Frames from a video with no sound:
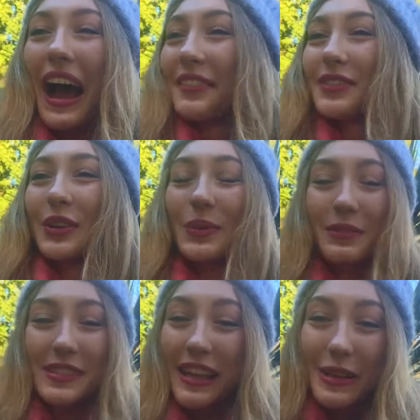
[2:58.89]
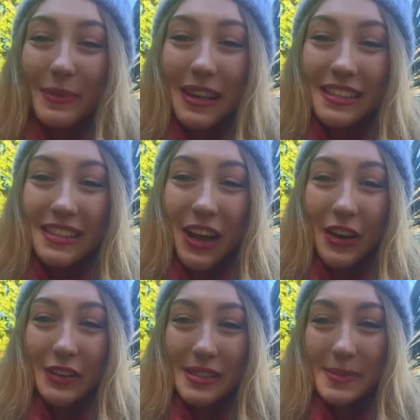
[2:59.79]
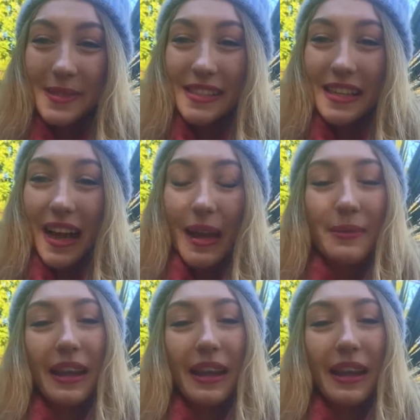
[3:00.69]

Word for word: after we've celebrated our Christmas time